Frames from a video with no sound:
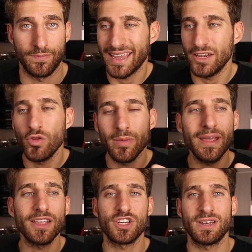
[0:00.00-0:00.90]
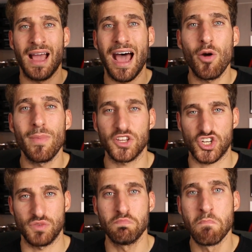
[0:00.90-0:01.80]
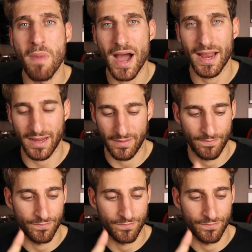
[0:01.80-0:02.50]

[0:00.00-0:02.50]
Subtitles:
Can you imagine how much money,